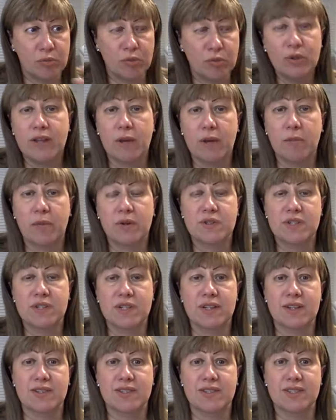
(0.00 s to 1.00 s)
put that
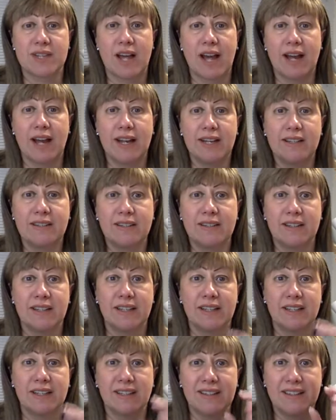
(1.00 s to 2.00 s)
person aside.
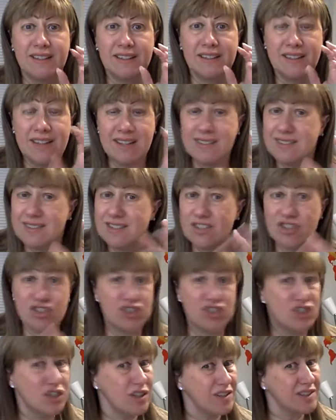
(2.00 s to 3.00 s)
This
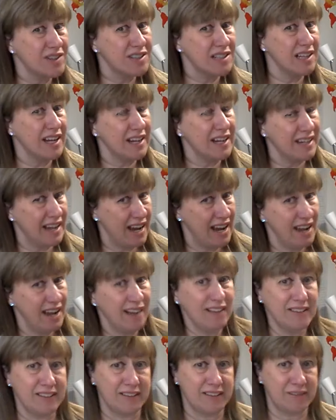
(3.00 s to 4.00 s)
is just like
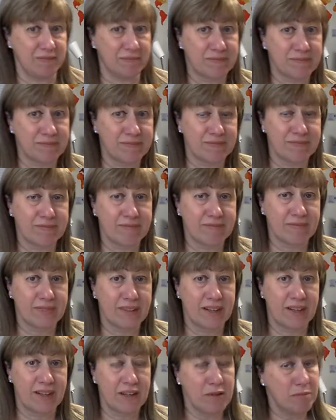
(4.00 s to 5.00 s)
Helen.
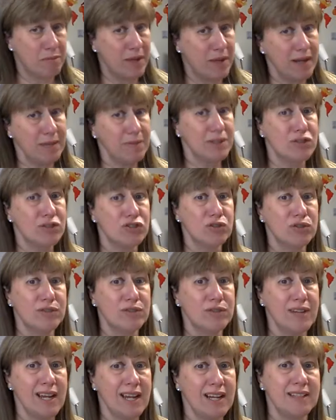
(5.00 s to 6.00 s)
Maybe
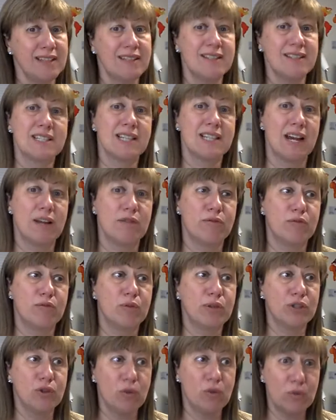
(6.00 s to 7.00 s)
today in this
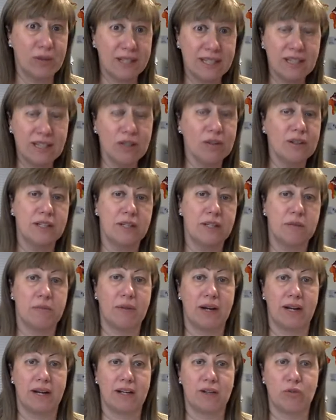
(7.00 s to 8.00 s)
life we don't kill
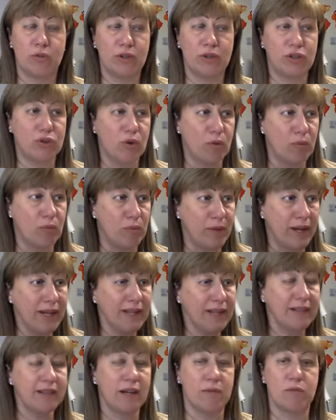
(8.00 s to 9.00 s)
anybody, we don't
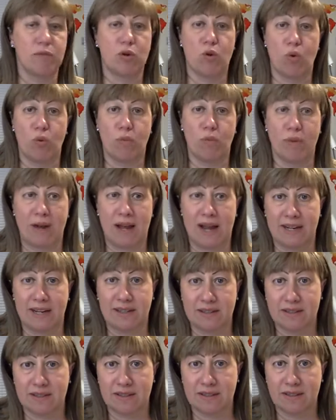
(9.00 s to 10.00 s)
make them go
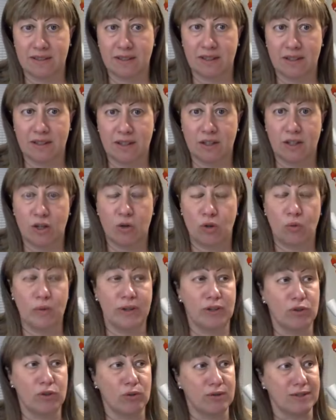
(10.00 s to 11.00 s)
blind,
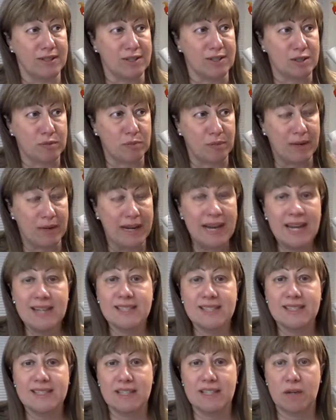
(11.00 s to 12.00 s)
we don't
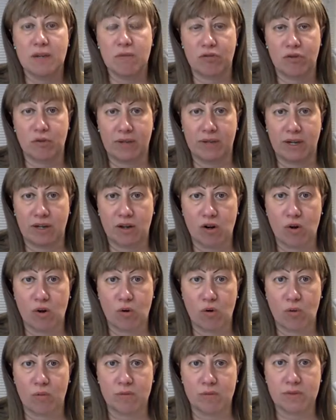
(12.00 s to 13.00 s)
displace them from their
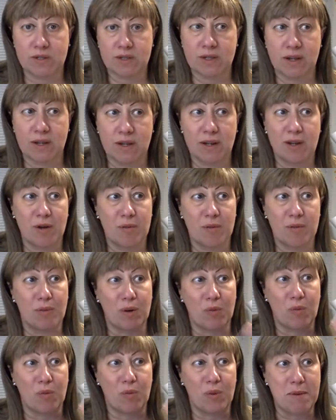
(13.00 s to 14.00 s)
homes,
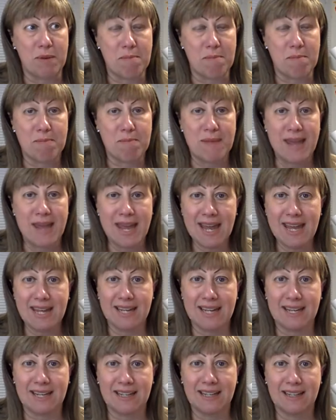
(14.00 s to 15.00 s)
but we
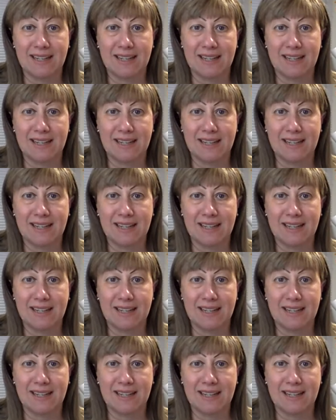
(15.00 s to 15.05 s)
may